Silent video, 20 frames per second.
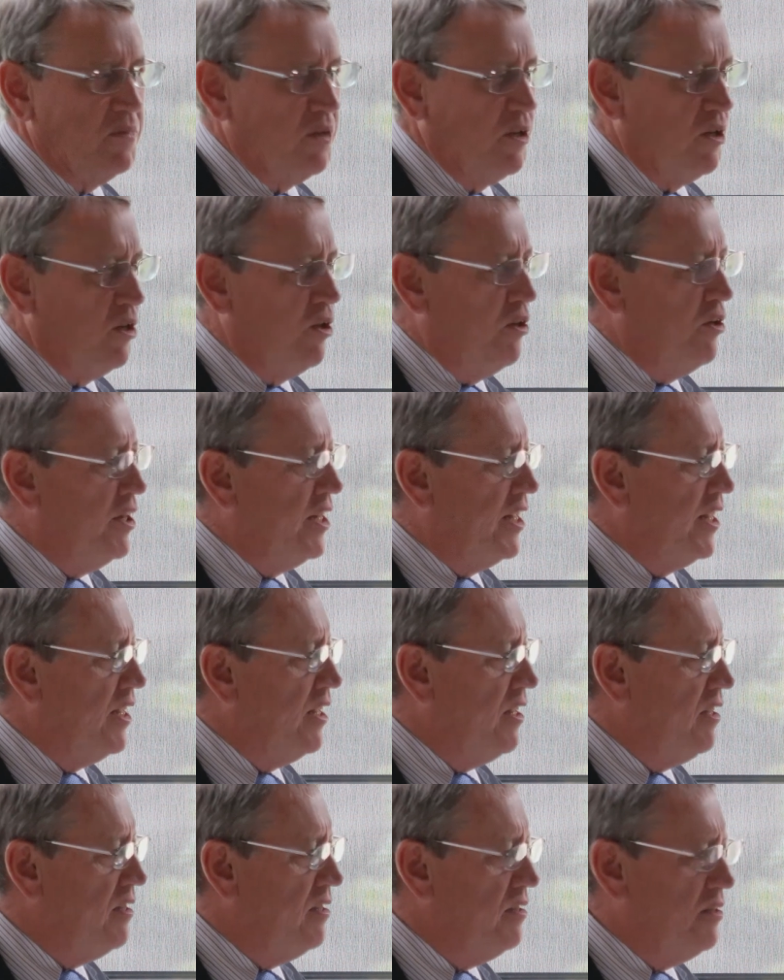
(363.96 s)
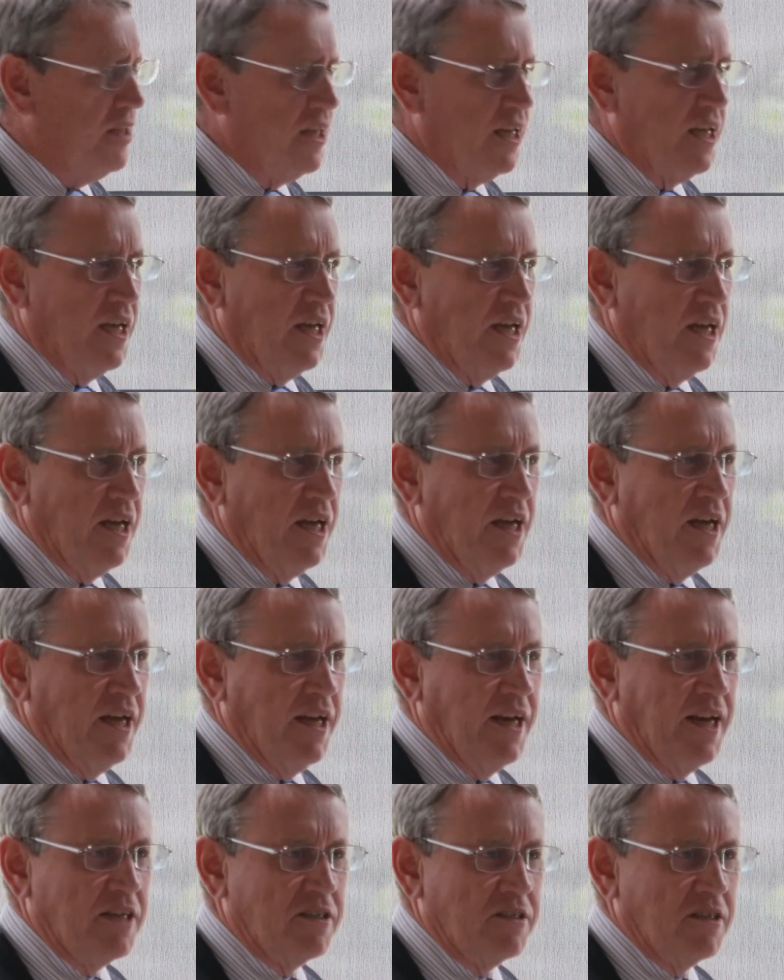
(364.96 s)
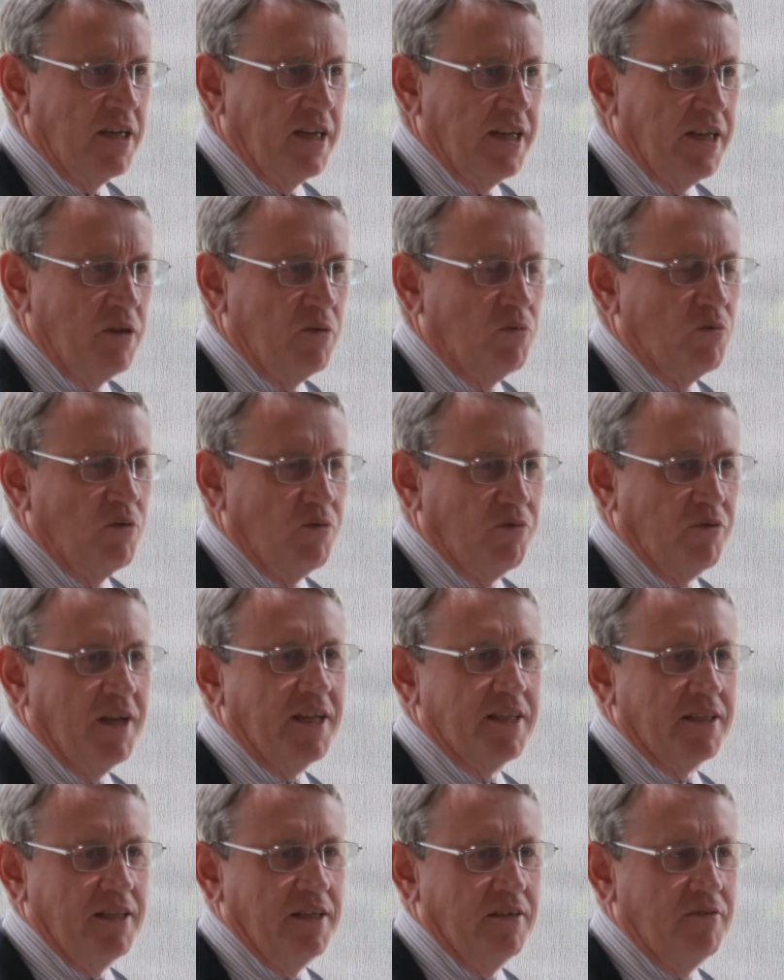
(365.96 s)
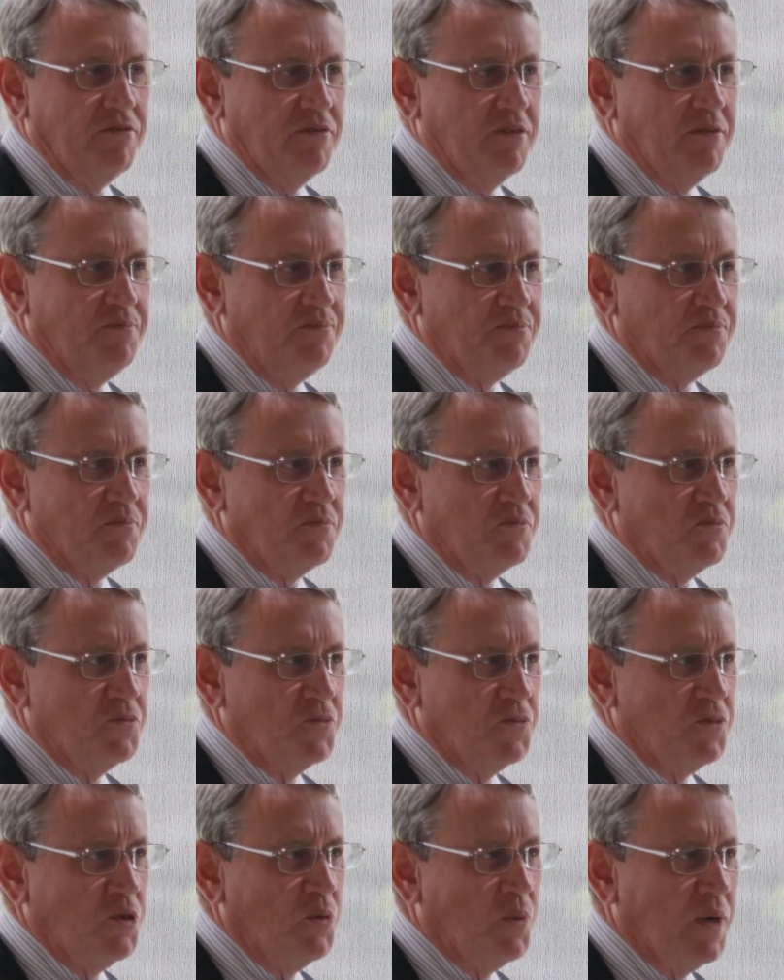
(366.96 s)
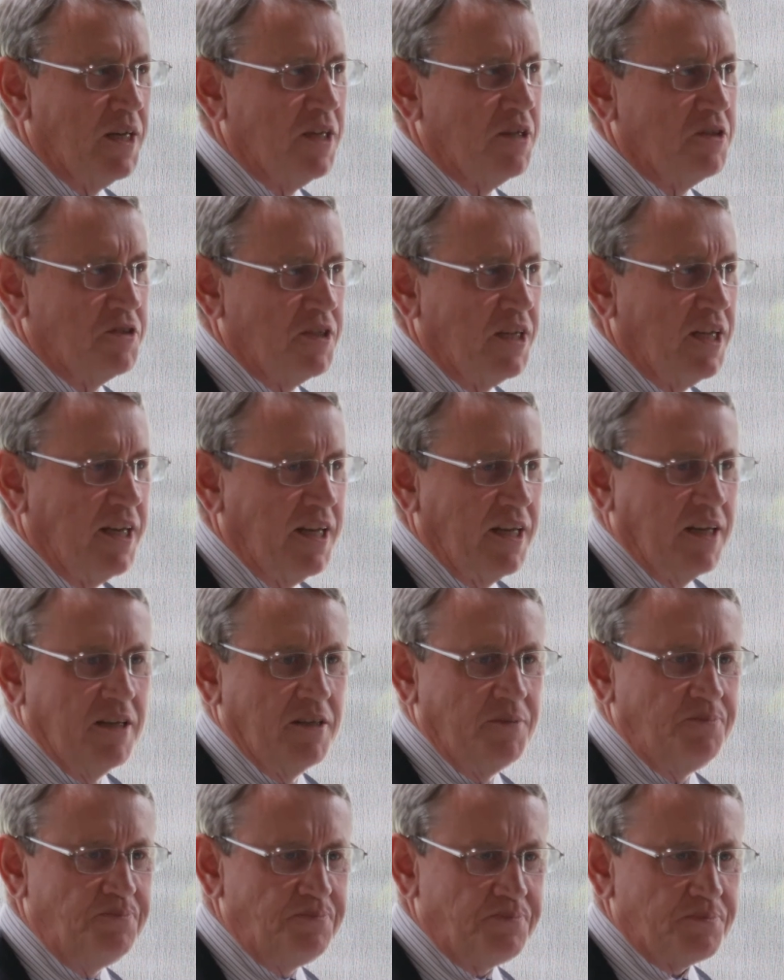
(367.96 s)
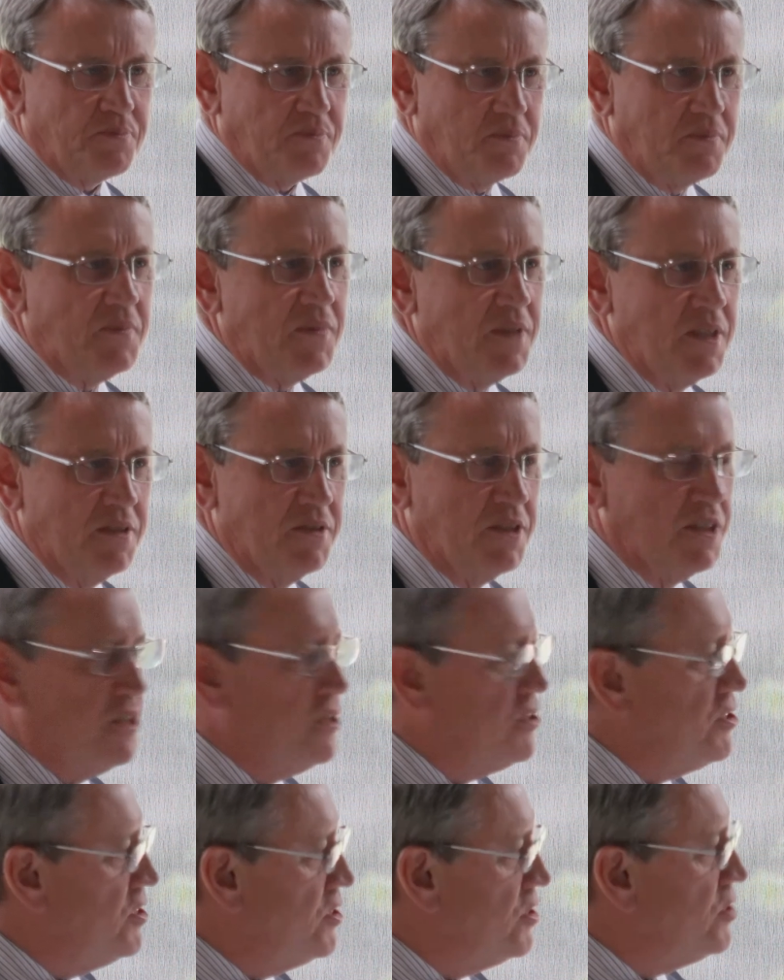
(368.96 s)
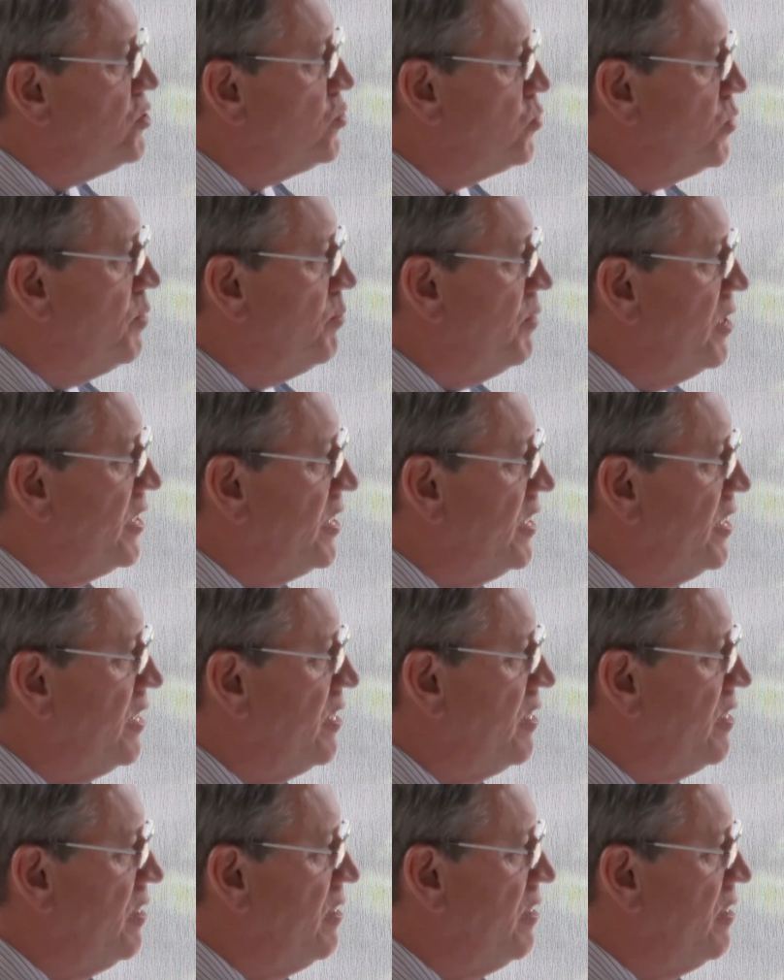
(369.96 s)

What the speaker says: learning, and actually reflective to understand the decisions we're making?